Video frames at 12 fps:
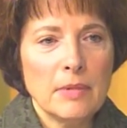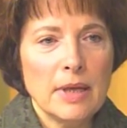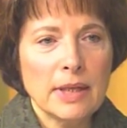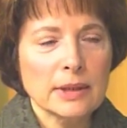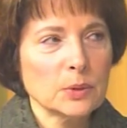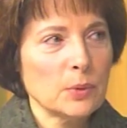
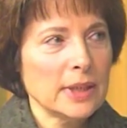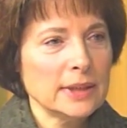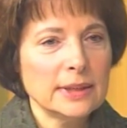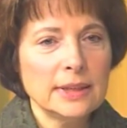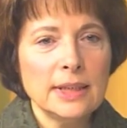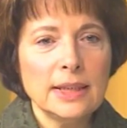X, Y,
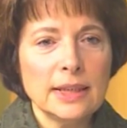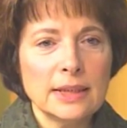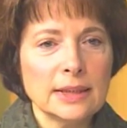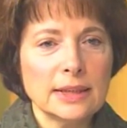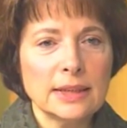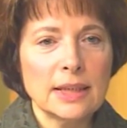and Z,
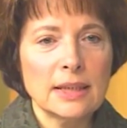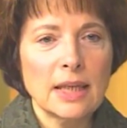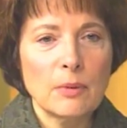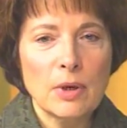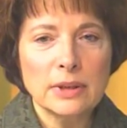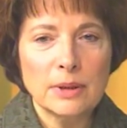and instead
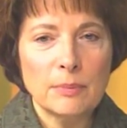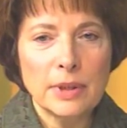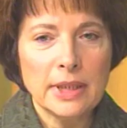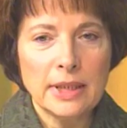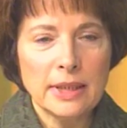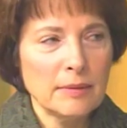I wound up
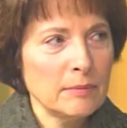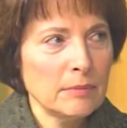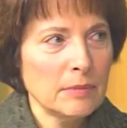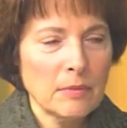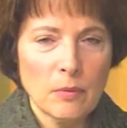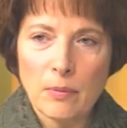
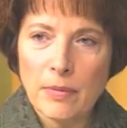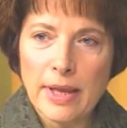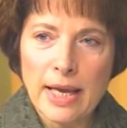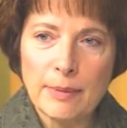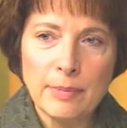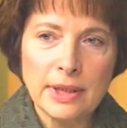being
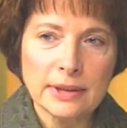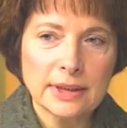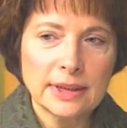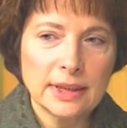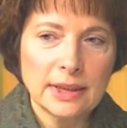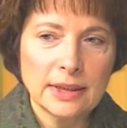A, B, and
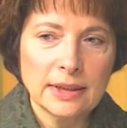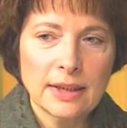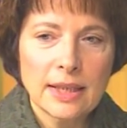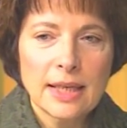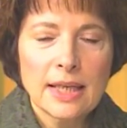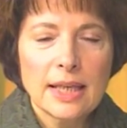C.
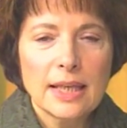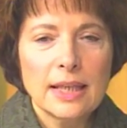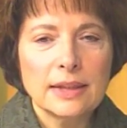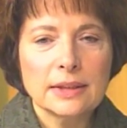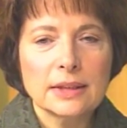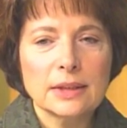
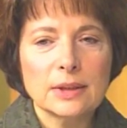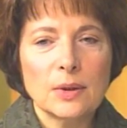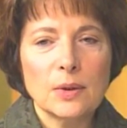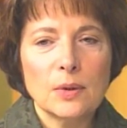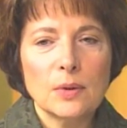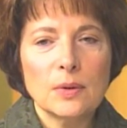And
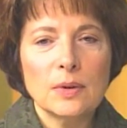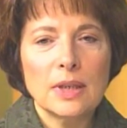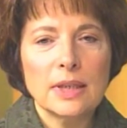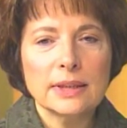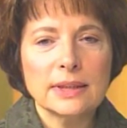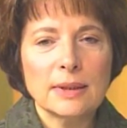so
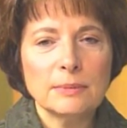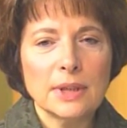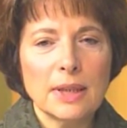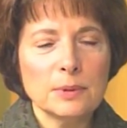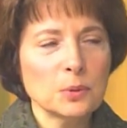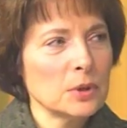
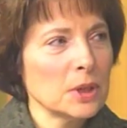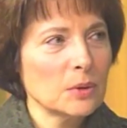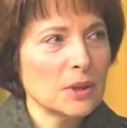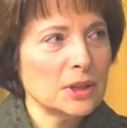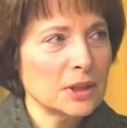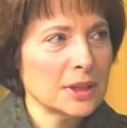sometimes we're
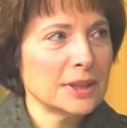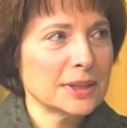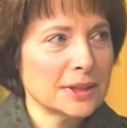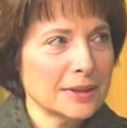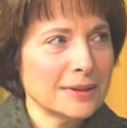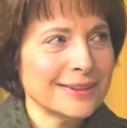
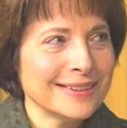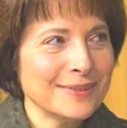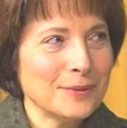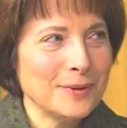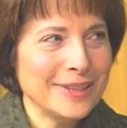incredulous when